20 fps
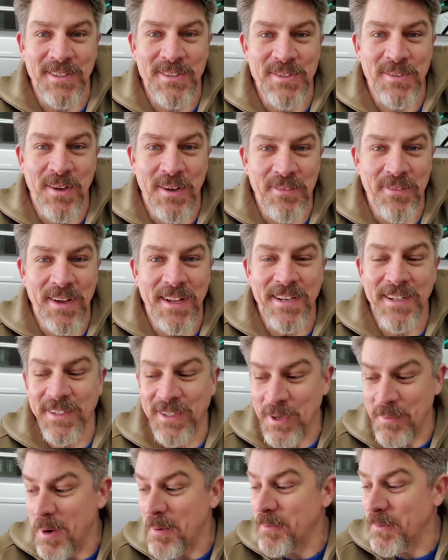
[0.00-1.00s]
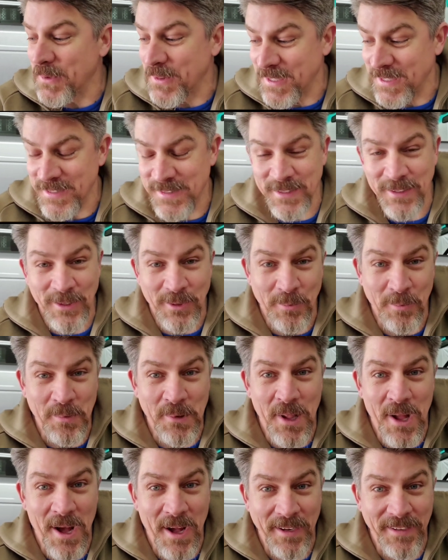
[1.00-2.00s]
so I've had to come up with this little
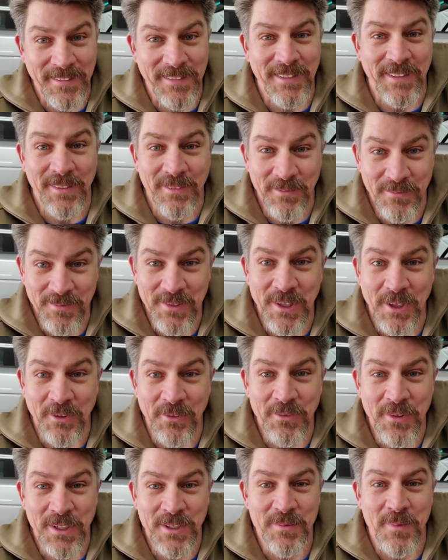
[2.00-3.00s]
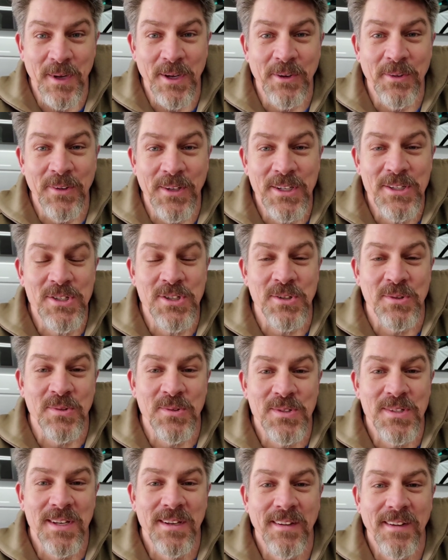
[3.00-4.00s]
plot to, you know, fix my own
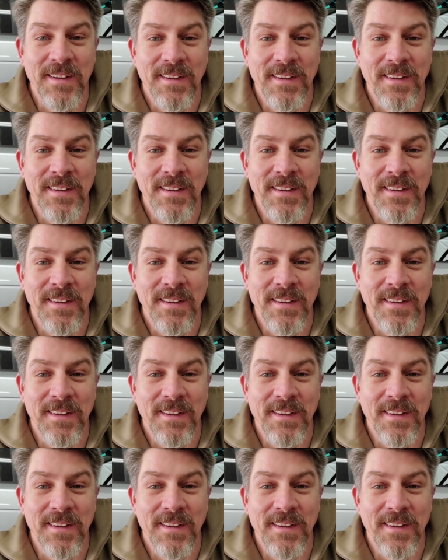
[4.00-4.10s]
issues.